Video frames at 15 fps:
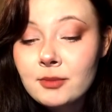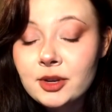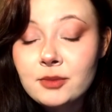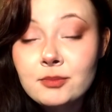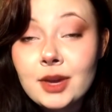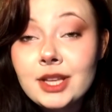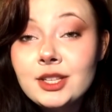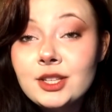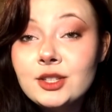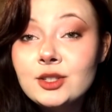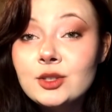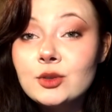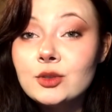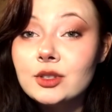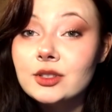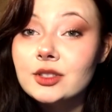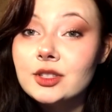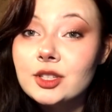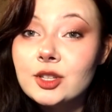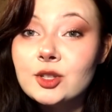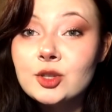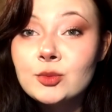but many
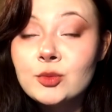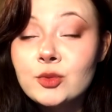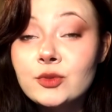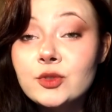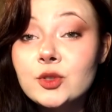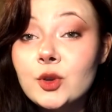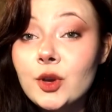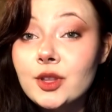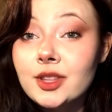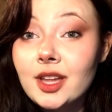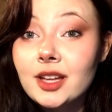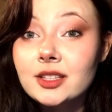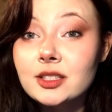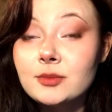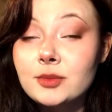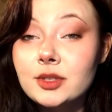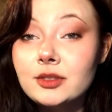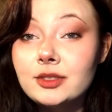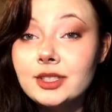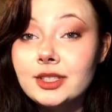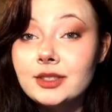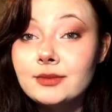students need to move to another
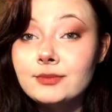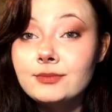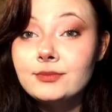building.